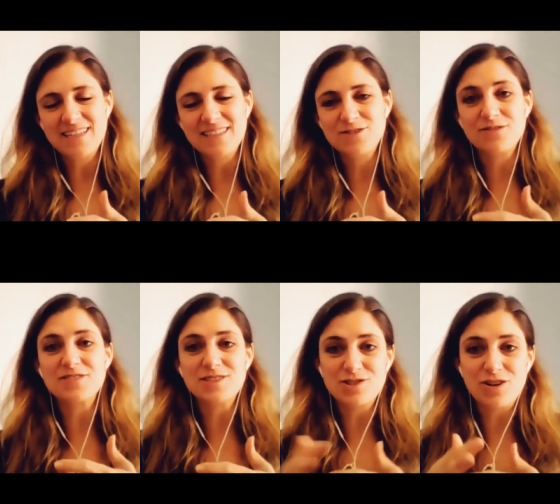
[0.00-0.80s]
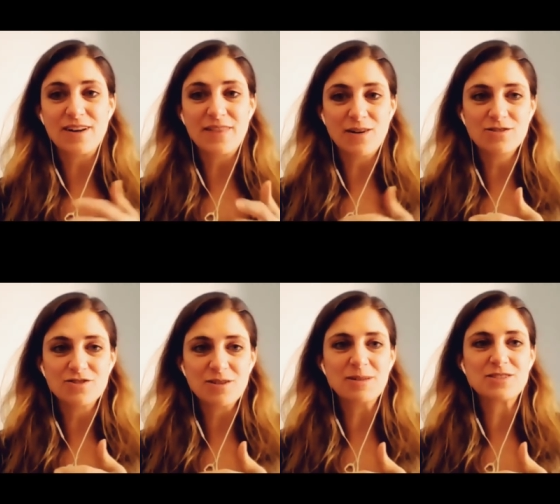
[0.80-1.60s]
services starting their own
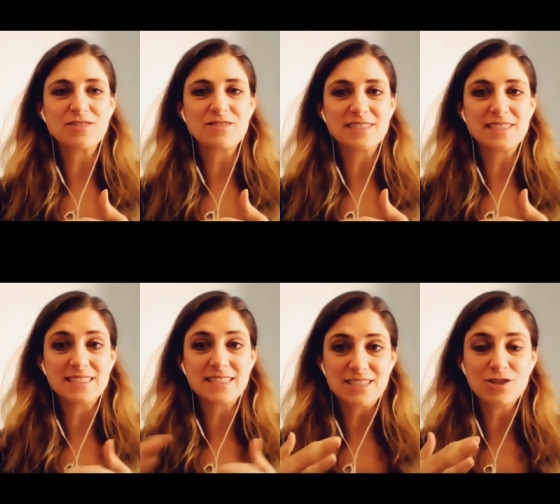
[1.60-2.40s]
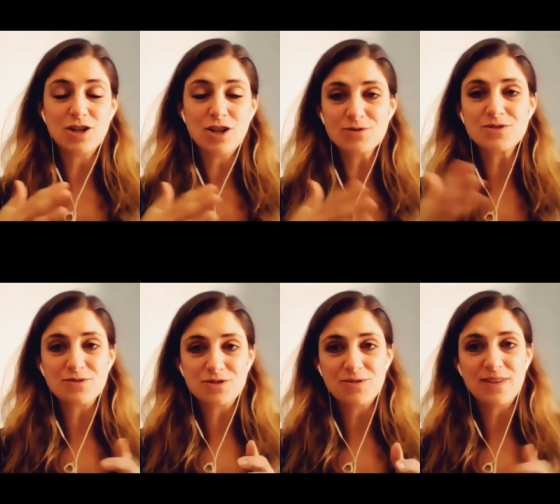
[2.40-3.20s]
streaming services is closer
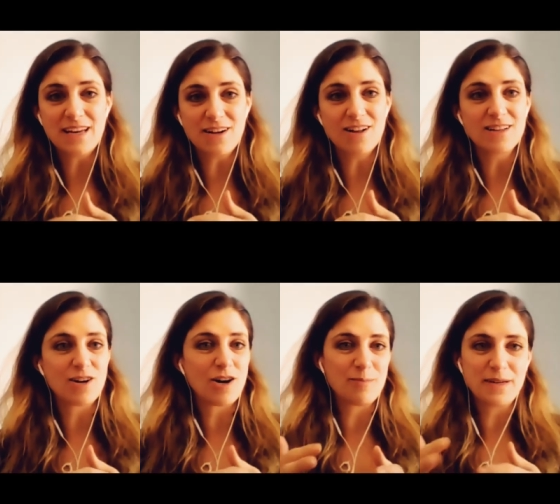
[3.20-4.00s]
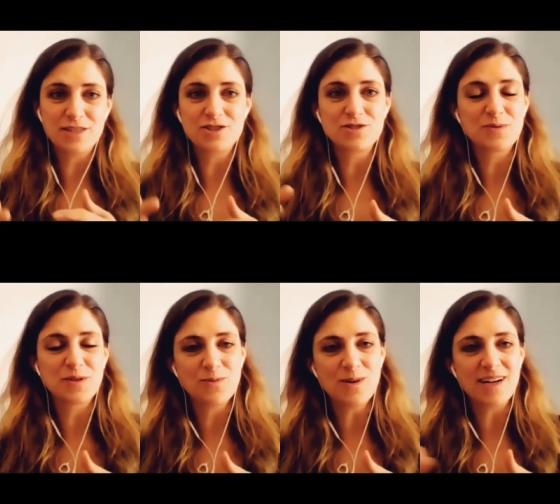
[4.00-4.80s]
to that a la carte pick and choose what
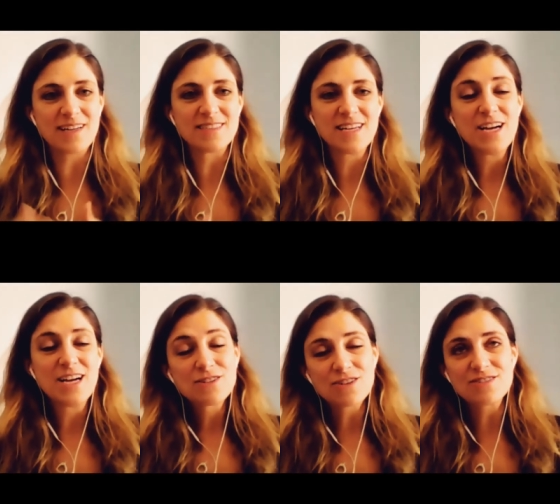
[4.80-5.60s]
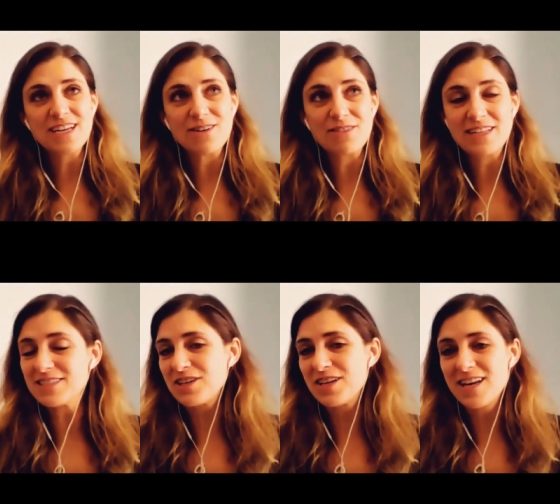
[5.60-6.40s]
you want. Turns out that's
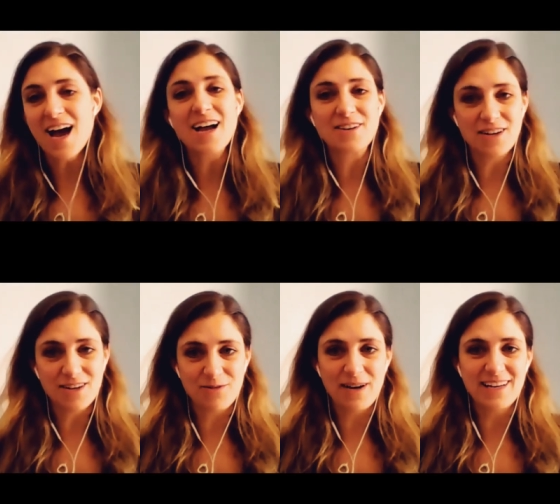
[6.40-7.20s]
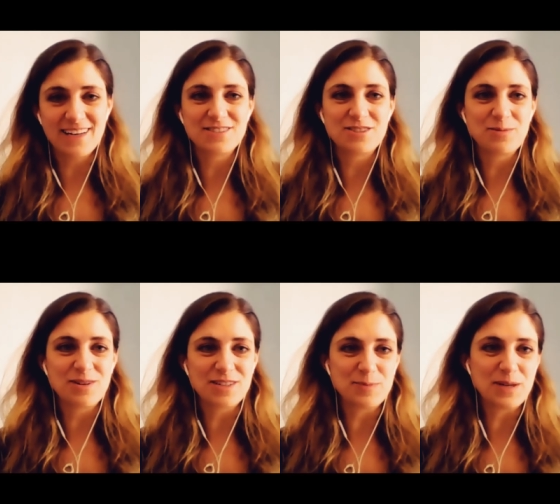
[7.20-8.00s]
actually not a great
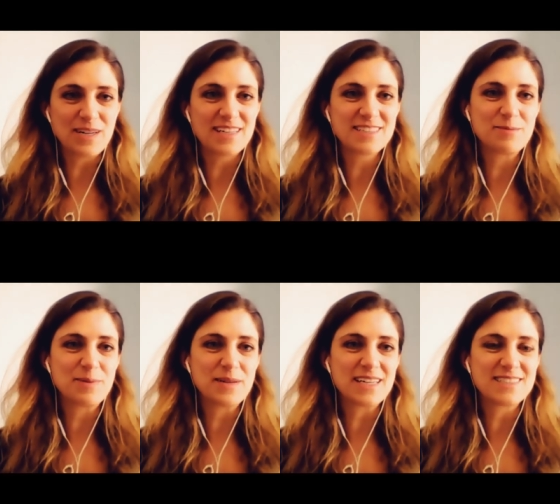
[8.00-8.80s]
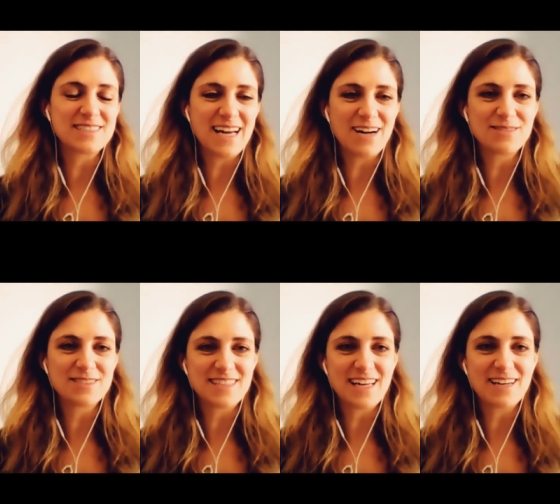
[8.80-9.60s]
consumer experience, because now
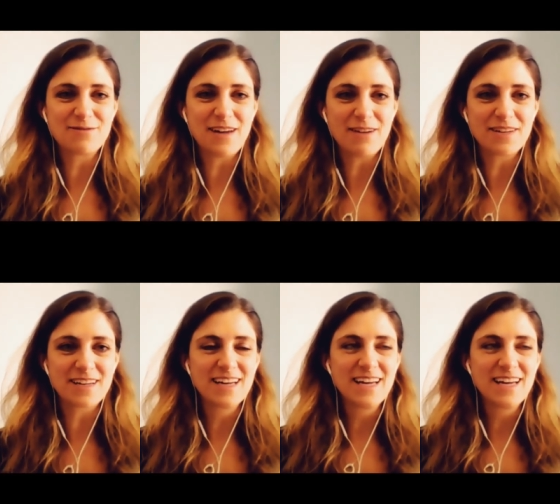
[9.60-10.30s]
instead of having